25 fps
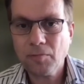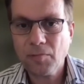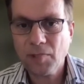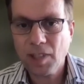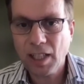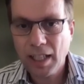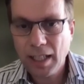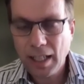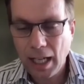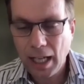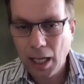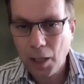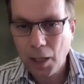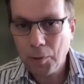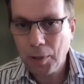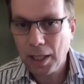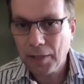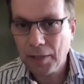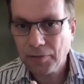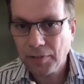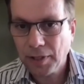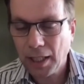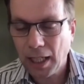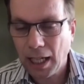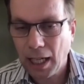and how have
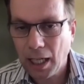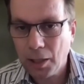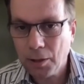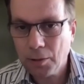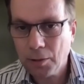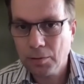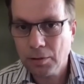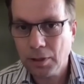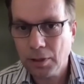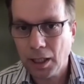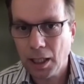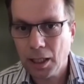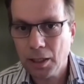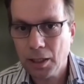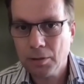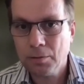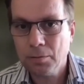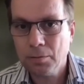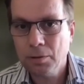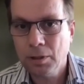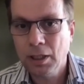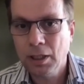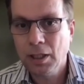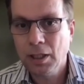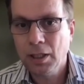how how
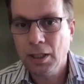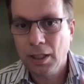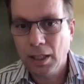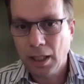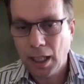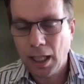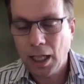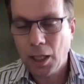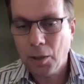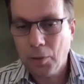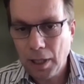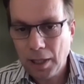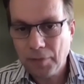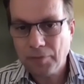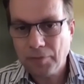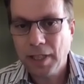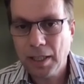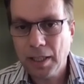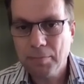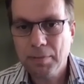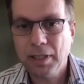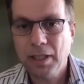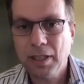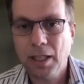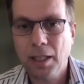how have they
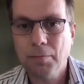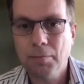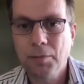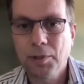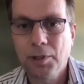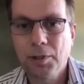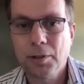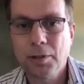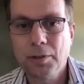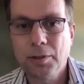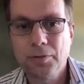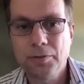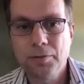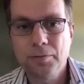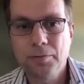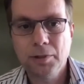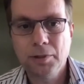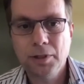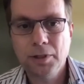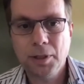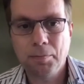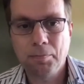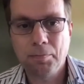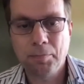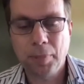become sort of
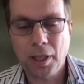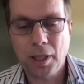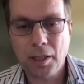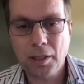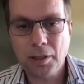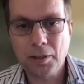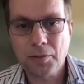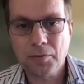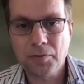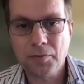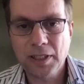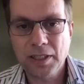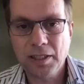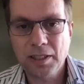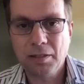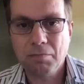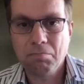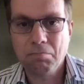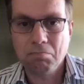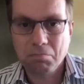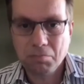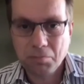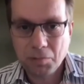you know, part of this